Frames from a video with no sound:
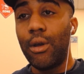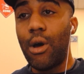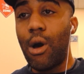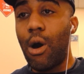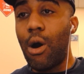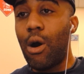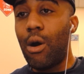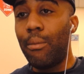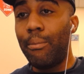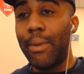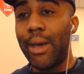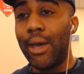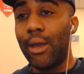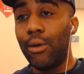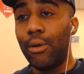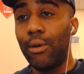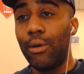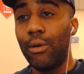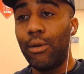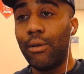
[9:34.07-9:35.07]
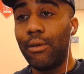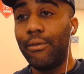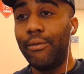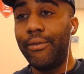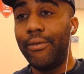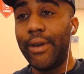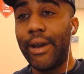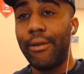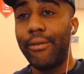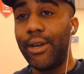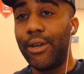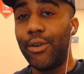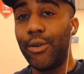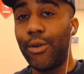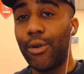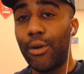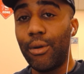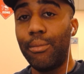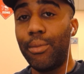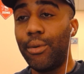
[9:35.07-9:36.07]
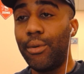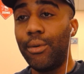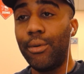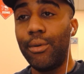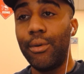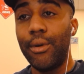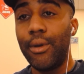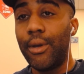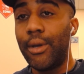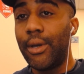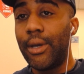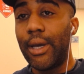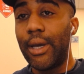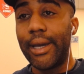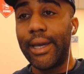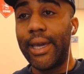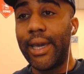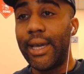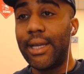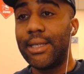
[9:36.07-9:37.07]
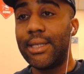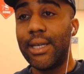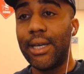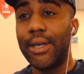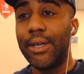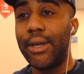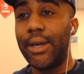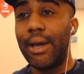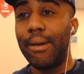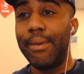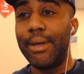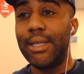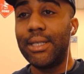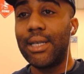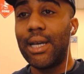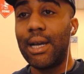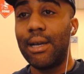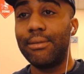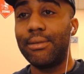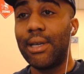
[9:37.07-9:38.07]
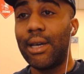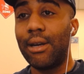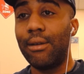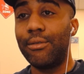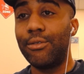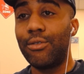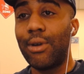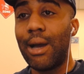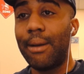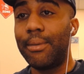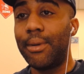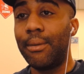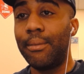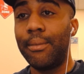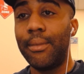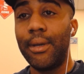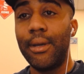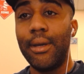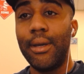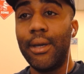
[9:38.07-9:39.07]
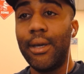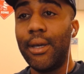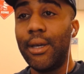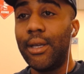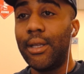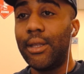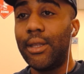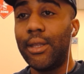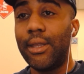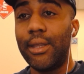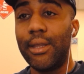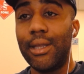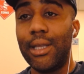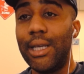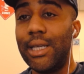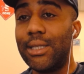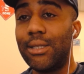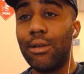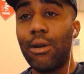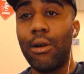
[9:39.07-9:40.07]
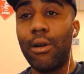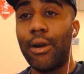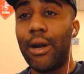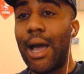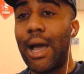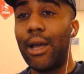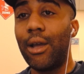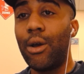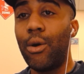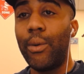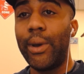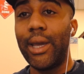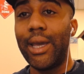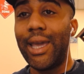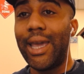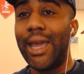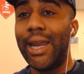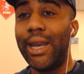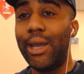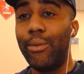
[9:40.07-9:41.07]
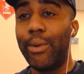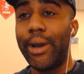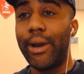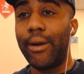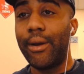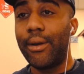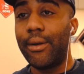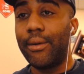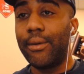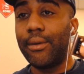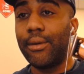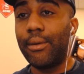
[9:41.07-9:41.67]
All metal, very durable. I can't tell you how many times I done dropped them. These are not going anywhere.